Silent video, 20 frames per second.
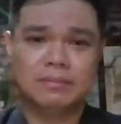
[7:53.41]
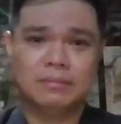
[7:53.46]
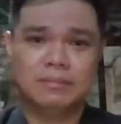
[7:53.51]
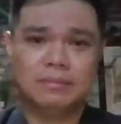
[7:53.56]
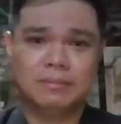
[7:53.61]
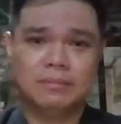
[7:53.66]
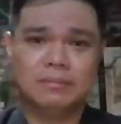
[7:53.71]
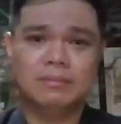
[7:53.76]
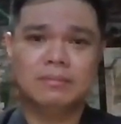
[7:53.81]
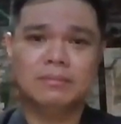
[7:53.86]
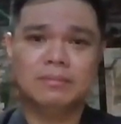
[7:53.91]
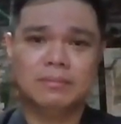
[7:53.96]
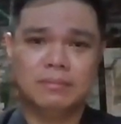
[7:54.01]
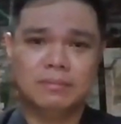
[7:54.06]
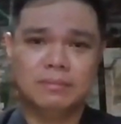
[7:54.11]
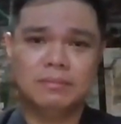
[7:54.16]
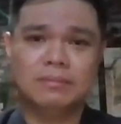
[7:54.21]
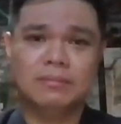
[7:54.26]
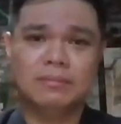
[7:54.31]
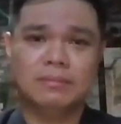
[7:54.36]

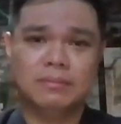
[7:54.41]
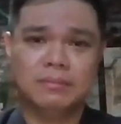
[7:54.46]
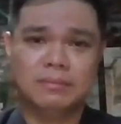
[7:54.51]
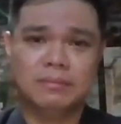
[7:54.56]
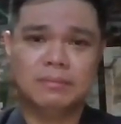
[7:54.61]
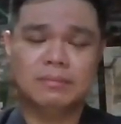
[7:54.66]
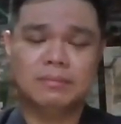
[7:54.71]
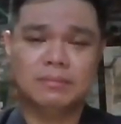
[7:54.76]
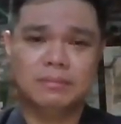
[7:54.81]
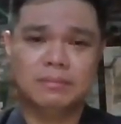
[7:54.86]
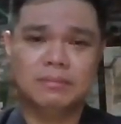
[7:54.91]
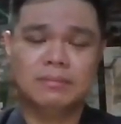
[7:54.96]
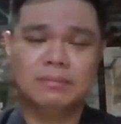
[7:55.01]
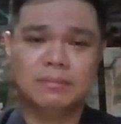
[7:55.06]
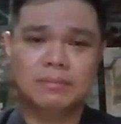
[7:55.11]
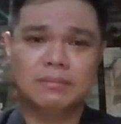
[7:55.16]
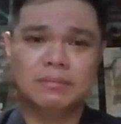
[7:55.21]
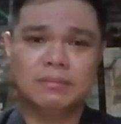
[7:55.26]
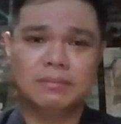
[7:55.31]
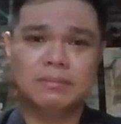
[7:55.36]

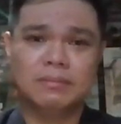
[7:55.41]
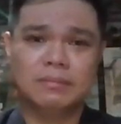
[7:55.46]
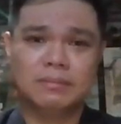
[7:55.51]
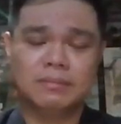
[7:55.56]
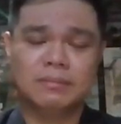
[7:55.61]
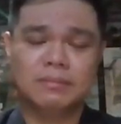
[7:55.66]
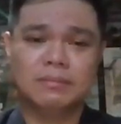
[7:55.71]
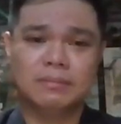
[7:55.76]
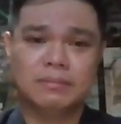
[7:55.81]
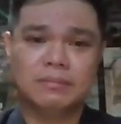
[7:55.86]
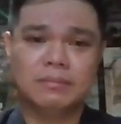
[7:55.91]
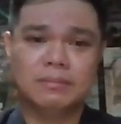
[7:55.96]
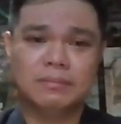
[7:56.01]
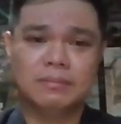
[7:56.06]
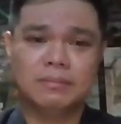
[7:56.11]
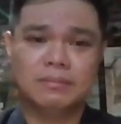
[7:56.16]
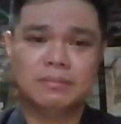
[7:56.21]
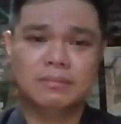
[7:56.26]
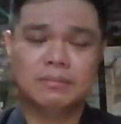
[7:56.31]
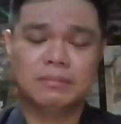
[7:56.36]

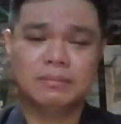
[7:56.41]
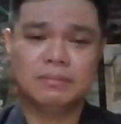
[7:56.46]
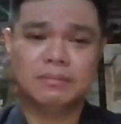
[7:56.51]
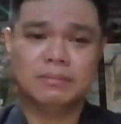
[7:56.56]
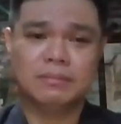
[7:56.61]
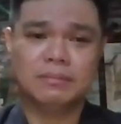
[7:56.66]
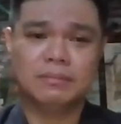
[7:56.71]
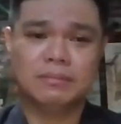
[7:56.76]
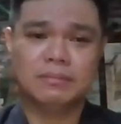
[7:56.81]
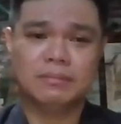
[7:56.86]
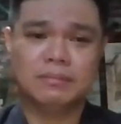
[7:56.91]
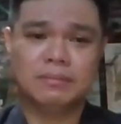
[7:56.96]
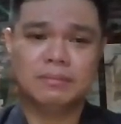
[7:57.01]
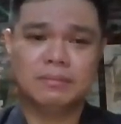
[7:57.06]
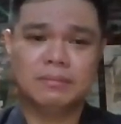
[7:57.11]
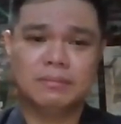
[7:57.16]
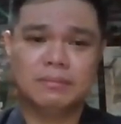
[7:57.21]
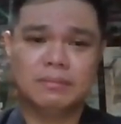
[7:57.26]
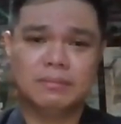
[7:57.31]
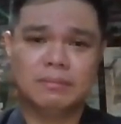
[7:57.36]

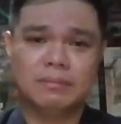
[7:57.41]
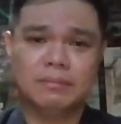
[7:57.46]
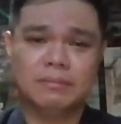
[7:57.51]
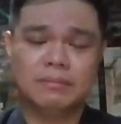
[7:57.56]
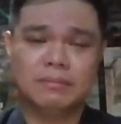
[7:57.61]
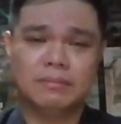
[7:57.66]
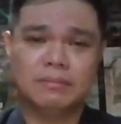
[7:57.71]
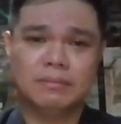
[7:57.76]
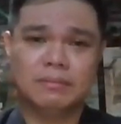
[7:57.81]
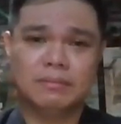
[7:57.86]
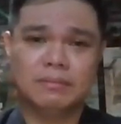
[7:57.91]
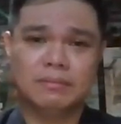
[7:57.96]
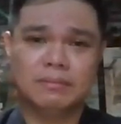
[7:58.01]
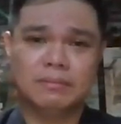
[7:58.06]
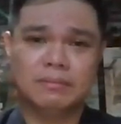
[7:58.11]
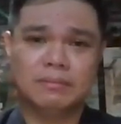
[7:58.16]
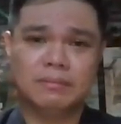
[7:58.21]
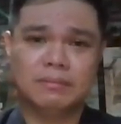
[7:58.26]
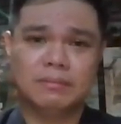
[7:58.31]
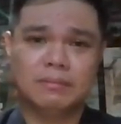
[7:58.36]

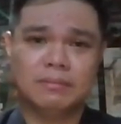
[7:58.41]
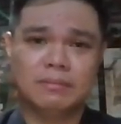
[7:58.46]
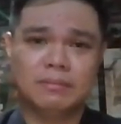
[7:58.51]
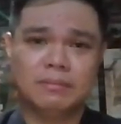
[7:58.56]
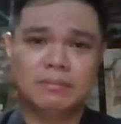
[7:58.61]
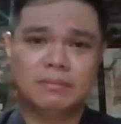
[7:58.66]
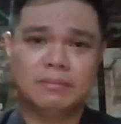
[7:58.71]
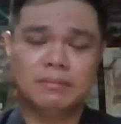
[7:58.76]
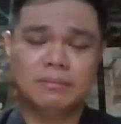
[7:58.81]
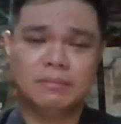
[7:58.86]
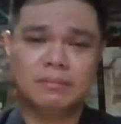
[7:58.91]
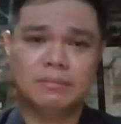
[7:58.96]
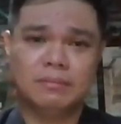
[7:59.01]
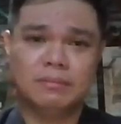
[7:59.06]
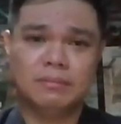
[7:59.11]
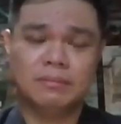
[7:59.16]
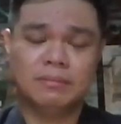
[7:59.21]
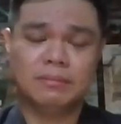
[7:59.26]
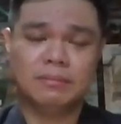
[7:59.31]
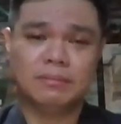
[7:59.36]

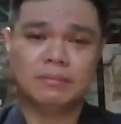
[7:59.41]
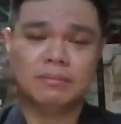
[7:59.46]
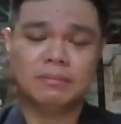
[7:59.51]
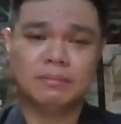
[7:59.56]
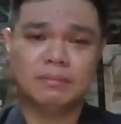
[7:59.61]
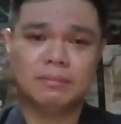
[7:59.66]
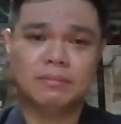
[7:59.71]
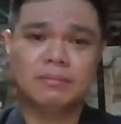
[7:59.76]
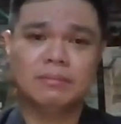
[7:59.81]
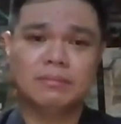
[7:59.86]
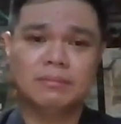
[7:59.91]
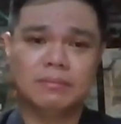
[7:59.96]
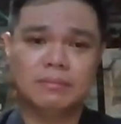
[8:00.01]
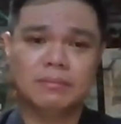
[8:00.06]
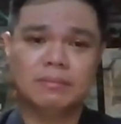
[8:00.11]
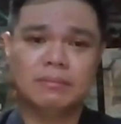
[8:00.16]
No words are spoken by the person on screen.